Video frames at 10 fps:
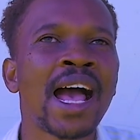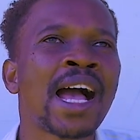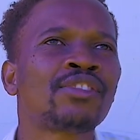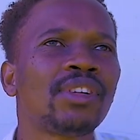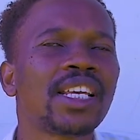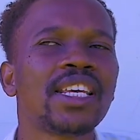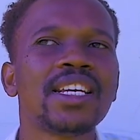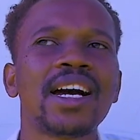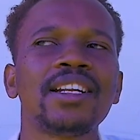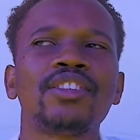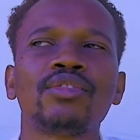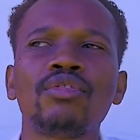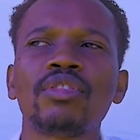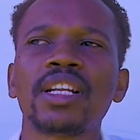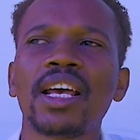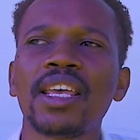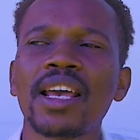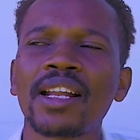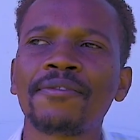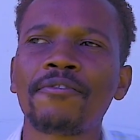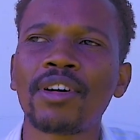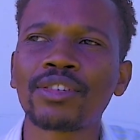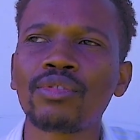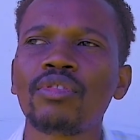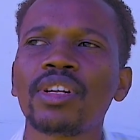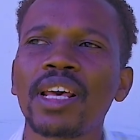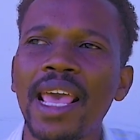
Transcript: Actually, he had foretold